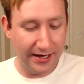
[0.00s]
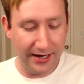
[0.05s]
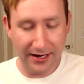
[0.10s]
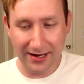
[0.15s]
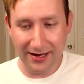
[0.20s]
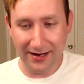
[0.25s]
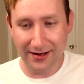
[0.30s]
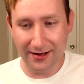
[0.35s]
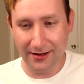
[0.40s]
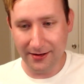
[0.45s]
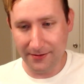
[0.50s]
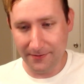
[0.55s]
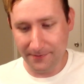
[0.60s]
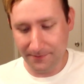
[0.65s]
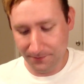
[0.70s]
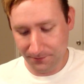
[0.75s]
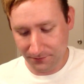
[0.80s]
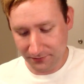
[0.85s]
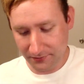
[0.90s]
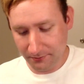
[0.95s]
But
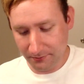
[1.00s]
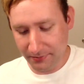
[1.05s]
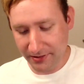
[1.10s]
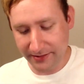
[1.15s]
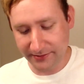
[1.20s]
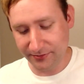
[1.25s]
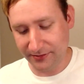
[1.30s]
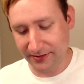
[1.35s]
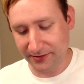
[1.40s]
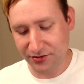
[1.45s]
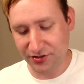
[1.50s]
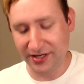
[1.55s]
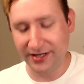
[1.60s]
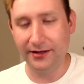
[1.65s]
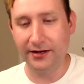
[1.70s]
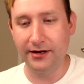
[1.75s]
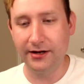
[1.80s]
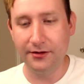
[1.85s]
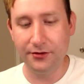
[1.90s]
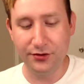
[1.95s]
it was when I was trying a
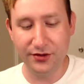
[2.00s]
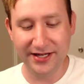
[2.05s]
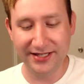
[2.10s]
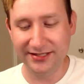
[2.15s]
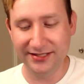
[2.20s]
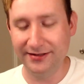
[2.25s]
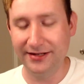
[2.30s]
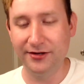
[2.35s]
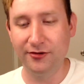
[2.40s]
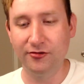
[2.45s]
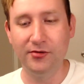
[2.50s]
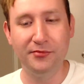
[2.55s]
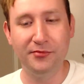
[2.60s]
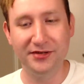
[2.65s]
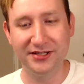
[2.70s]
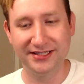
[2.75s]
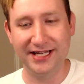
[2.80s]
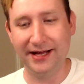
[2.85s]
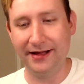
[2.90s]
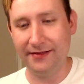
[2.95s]
lot of other things, so I don't remember
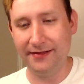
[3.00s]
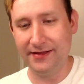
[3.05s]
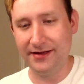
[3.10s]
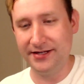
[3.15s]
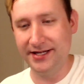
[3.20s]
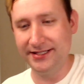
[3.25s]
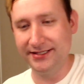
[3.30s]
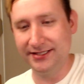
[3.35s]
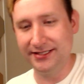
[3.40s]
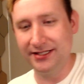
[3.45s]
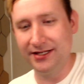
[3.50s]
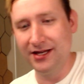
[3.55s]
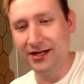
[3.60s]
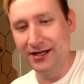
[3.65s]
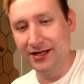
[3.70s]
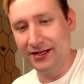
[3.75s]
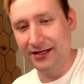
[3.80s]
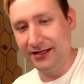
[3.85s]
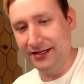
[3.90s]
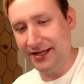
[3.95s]
exactly how that tasted.
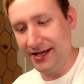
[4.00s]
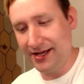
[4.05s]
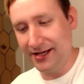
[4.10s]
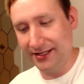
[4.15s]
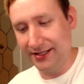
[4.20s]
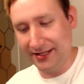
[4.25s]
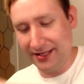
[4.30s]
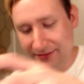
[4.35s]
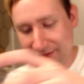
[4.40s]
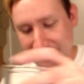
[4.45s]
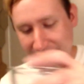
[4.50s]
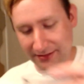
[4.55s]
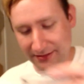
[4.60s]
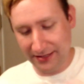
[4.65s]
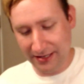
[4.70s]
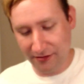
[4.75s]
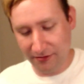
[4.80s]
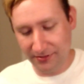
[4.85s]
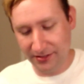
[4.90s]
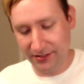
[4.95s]
Yeah,
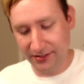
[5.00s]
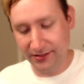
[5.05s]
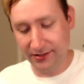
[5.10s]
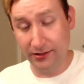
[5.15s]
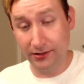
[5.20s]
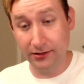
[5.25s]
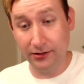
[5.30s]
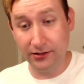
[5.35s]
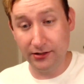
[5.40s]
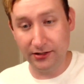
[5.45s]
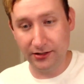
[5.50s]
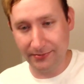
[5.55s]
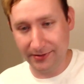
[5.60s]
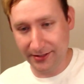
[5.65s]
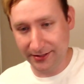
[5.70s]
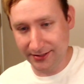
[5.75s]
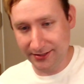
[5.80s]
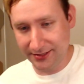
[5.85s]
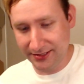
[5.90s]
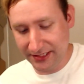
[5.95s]
that would be a good
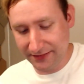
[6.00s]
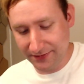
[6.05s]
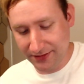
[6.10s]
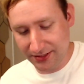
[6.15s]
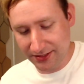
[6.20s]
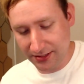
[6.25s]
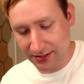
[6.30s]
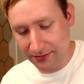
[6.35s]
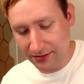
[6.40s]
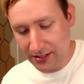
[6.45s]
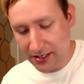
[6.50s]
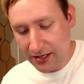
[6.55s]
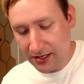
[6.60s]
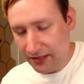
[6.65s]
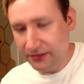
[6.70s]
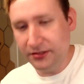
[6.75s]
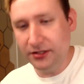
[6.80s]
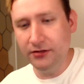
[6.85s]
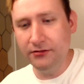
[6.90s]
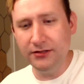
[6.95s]
comparison, Steven. So
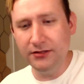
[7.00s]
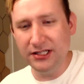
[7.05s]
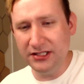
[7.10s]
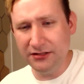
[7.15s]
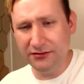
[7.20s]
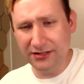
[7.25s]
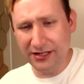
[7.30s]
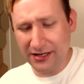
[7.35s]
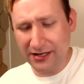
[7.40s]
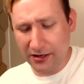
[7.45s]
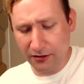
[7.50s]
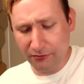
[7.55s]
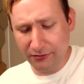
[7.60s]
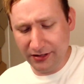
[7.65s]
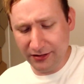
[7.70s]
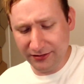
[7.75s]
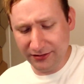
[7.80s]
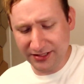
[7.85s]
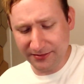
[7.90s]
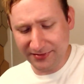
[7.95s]
you and I, are we
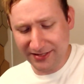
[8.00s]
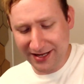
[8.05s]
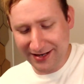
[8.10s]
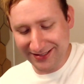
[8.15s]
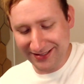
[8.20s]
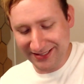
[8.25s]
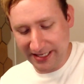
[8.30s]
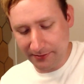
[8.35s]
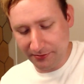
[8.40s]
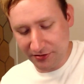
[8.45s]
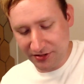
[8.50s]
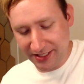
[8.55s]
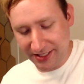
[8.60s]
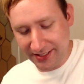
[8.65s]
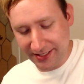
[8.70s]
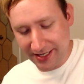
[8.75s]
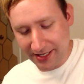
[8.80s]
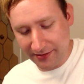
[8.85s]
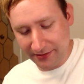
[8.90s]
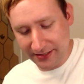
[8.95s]
on some kind of sample chain
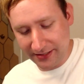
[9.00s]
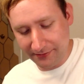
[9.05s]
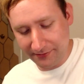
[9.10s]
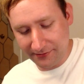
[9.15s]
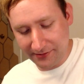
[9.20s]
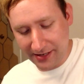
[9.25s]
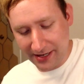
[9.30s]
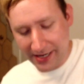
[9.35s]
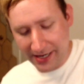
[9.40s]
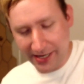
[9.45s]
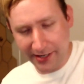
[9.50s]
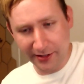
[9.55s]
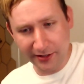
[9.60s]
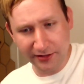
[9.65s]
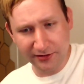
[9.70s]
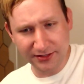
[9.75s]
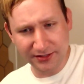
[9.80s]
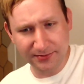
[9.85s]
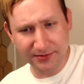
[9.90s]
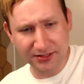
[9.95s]
together that Eric
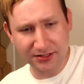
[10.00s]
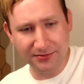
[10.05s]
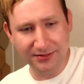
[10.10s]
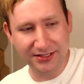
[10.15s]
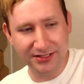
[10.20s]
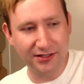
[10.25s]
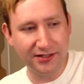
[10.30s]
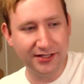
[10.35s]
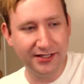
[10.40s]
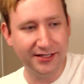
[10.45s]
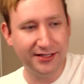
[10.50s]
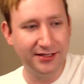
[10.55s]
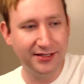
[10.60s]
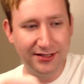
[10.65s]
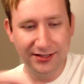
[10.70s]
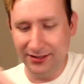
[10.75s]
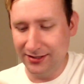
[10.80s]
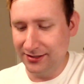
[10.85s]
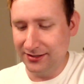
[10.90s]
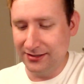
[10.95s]
was supposed to be starting?
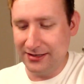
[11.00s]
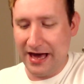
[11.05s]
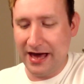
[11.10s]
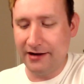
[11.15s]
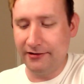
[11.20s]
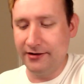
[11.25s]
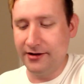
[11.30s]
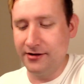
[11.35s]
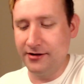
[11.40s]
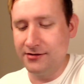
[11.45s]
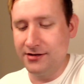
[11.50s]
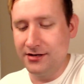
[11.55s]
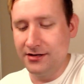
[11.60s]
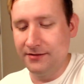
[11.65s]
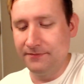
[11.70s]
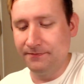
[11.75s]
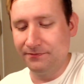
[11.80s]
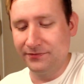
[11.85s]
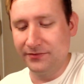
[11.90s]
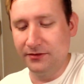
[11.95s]
I don't know.
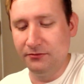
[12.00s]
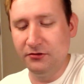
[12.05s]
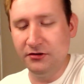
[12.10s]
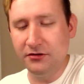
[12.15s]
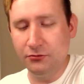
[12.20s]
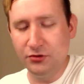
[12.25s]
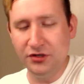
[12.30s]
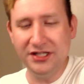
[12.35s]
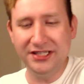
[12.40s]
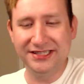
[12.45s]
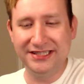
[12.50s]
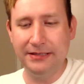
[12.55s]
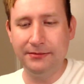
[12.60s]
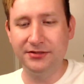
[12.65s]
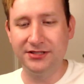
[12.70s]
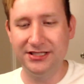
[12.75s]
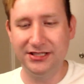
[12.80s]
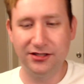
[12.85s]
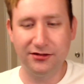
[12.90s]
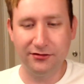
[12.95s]
We'll get samples
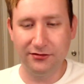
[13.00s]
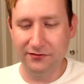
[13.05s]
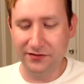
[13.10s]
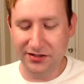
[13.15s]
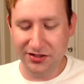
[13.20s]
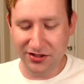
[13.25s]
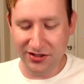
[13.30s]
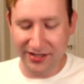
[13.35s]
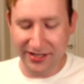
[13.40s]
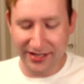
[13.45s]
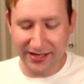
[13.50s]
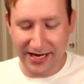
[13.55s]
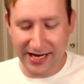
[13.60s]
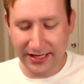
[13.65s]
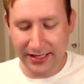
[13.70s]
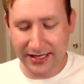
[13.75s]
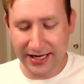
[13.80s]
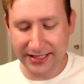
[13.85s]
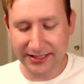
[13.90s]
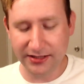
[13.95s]
to each other eventually.
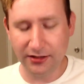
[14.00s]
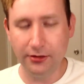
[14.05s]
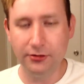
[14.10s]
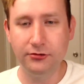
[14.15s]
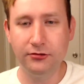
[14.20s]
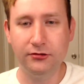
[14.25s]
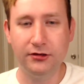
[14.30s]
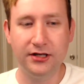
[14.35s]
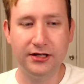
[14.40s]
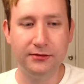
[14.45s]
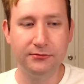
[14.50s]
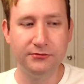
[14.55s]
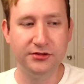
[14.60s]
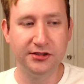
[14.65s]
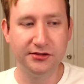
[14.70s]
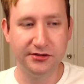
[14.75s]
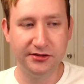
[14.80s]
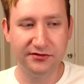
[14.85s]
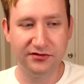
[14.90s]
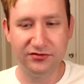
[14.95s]
I still owe
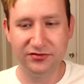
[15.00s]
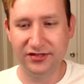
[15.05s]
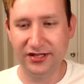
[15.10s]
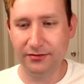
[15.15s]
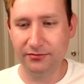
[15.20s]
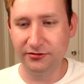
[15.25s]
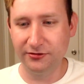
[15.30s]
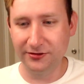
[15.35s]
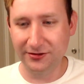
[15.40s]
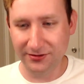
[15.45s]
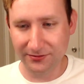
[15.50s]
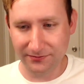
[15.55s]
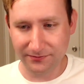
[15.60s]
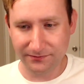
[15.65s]
Joseph some samples.